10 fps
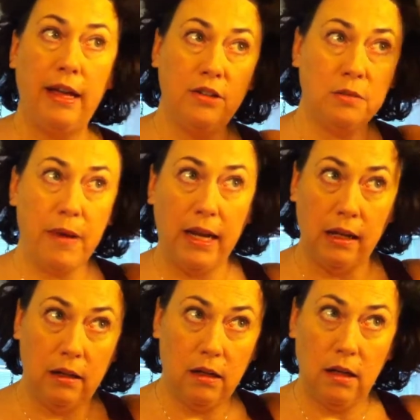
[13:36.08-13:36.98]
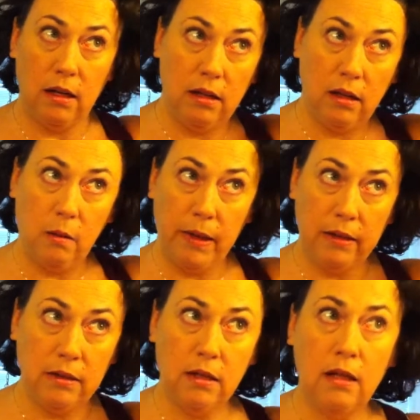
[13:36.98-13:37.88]
and just paint it, little
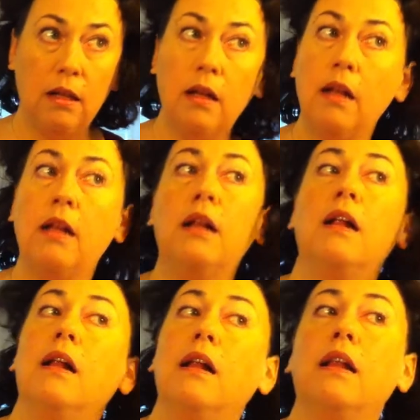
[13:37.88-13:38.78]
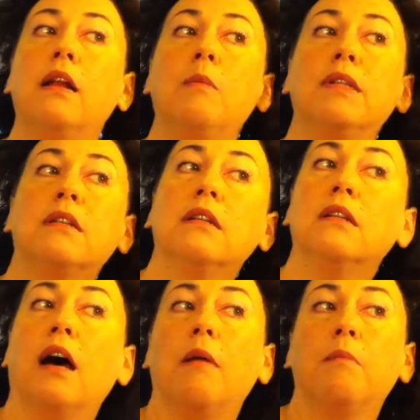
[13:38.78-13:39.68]
bits on the
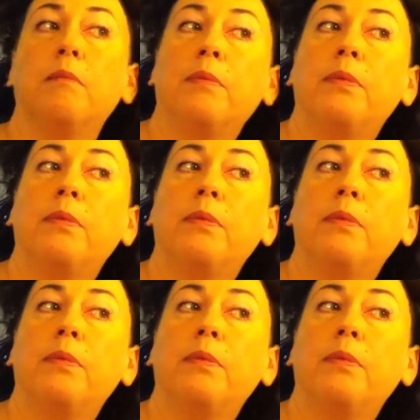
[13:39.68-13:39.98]
top.